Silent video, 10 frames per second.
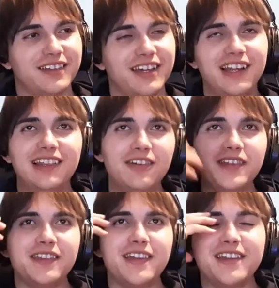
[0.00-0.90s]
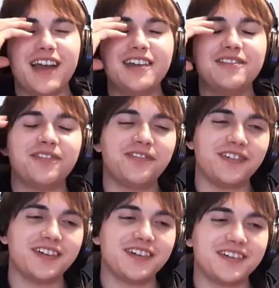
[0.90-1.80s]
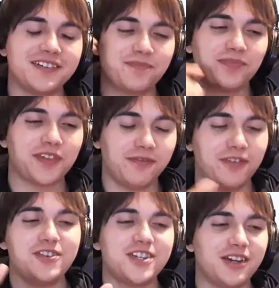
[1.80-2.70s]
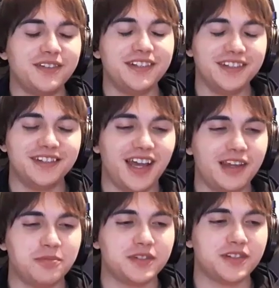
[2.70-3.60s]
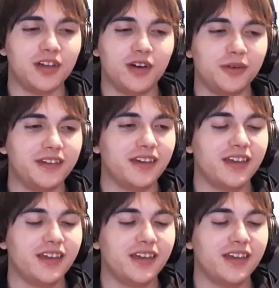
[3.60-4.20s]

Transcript: And I love that they kind of uh, foreshadowed it in that episode.